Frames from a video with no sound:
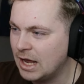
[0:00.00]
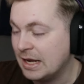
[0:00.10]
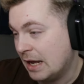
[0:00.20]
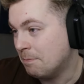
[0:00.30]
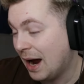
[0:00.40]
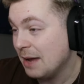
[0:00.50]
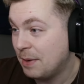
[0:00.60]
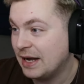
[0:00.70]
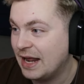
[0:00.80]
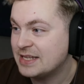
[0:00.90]
in my
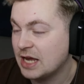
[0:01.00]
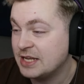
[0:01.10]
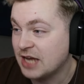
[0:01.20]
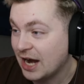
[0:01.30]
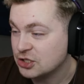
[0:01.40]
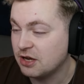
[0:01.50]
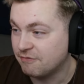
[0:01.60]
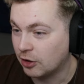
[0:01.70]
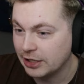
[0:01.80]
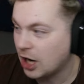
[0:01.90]
opinion, it's actually a
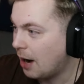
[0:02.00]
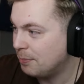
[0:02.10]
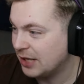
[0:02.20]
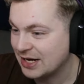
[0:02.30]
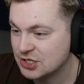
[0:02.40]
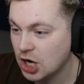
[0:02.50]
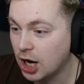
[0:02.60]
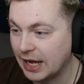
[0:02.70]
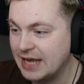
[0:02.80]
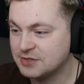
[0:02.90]
very complex
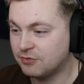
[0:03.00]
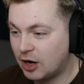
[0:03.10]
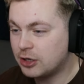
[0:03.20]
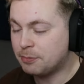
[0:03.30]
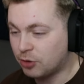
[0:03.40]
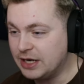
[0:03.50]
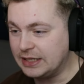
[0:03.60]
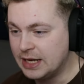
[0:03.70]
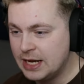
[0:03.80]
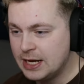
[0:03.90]
song. It's very pretty.